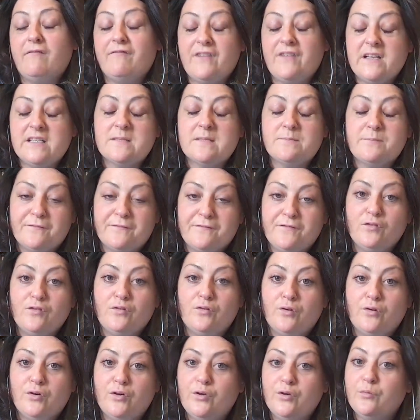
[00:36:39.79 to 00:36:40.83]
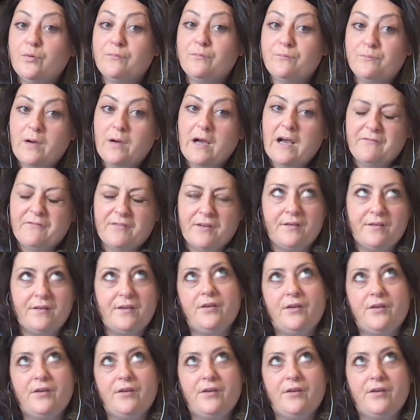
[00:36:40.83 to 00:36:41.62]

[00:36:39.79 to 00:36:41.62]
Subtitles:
fits before who were having,